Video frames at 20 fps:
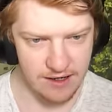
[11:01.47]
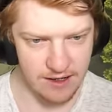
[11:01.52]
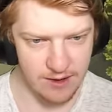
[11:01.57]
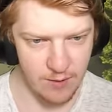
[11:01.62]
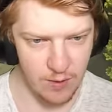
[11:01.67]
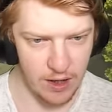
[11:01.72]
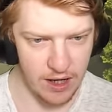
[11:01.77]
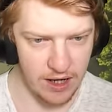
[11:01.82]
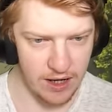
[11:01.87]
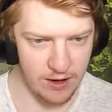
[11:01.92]

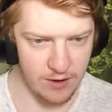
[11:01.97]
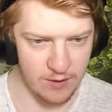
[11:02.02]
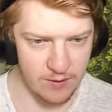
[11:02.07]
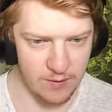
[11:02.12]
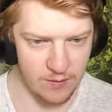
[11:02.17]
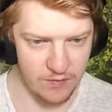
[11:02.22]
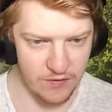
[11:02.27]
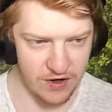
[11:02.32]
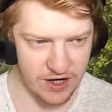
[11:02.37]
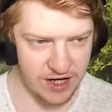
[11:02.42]
Well,
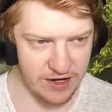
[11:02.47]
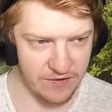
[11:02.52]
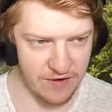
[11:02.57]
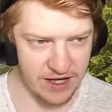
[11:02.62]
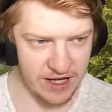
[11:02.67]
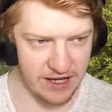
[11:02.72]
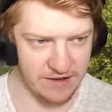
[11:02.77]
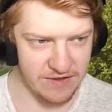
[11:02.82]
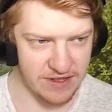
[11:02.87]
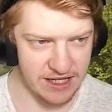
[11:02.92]
frick, if I
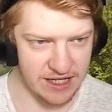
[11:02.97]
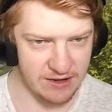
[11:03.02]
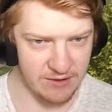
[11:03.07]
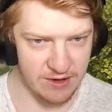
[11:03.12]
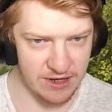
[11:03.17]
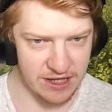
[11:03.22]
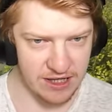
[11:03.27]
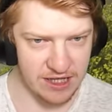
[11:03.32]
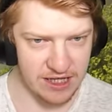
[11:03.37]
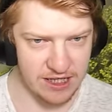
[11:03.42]
have to get one
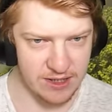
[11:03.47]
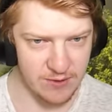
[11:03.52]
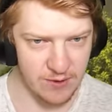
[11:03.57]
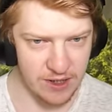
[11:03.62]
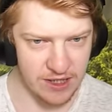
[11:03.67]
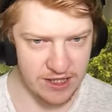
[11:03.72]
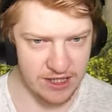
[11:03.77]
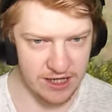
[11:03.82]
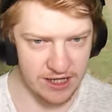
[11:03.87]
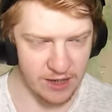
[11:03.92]
of these
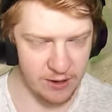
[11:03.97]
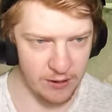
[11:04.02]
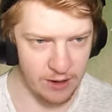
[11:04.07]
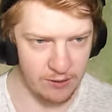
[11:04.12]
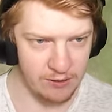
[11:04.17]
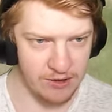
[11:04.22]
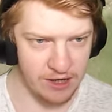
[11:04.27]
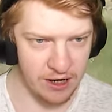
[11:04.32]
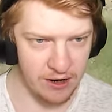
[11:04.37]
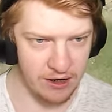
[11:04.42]
ones, I know where
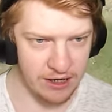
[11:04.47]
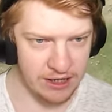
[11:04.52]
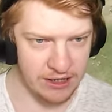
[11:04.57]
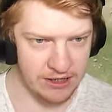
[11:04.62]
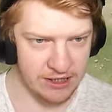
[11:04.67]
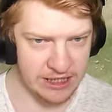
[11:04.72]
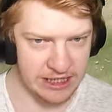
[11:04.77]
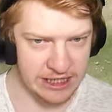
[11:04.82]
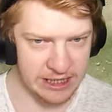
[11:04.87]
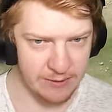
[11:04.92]
I'm going
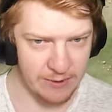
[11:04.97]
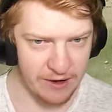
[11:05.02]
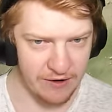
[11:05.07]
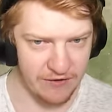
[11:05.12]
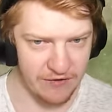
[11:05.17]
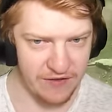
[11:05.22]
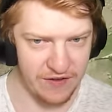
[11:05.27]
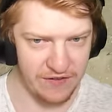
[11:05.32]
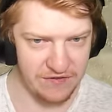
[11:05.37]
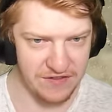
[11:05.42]
because there's about
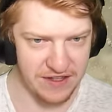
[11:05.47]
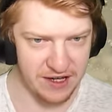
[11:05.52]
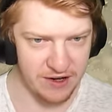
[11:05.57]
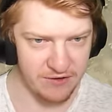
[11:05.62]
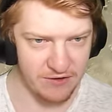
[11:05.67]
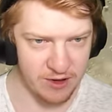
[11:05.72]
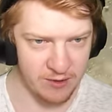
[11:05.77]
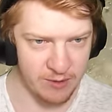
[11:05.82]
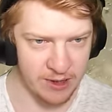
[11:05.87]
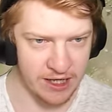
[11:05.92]
50
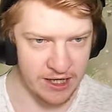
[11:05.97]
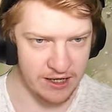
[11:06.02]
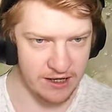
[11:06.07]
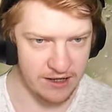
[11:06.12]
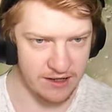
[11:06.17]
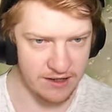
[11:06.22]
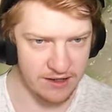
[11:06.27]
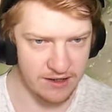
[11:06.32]
of them here.